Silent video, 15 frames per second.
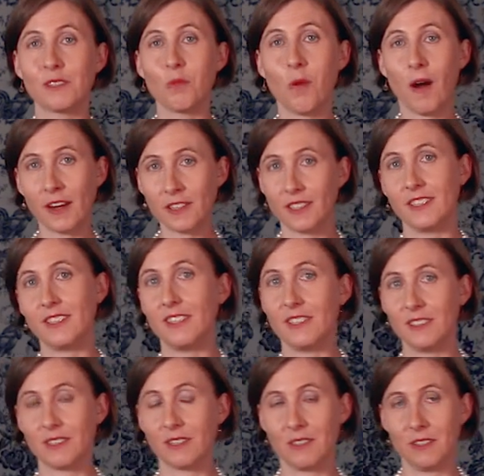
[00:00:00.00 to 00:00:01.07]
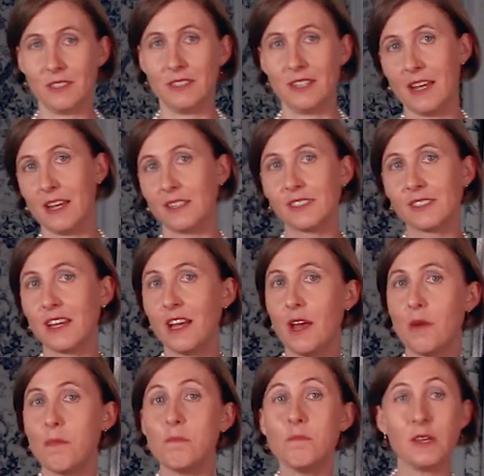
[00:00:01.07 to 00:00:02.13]
the Washingtons' good taste,
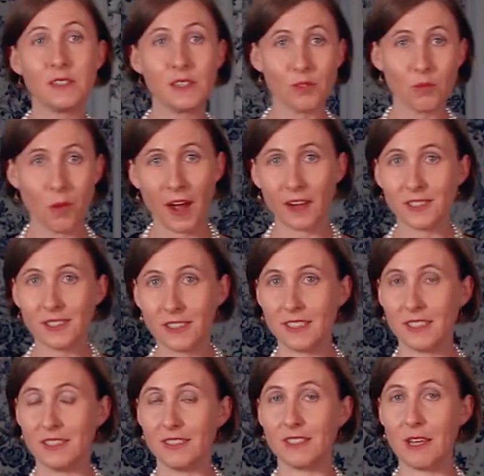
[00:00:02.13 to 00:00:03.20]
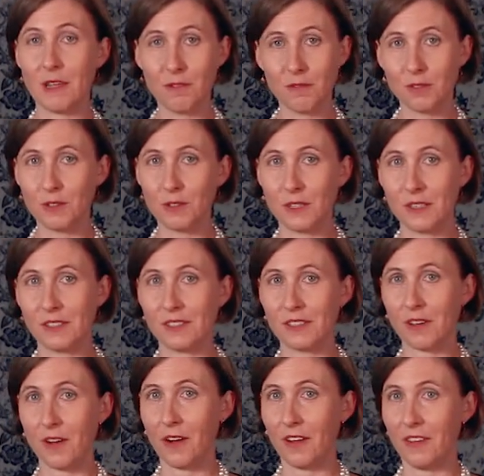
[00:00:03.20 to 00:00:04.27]
Mrs. Washington's
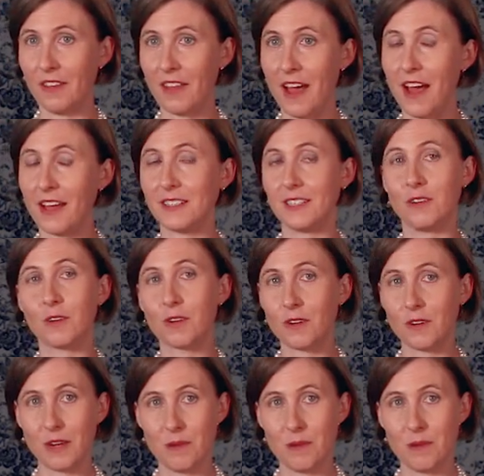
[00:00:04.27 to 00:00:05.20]
influence on that and her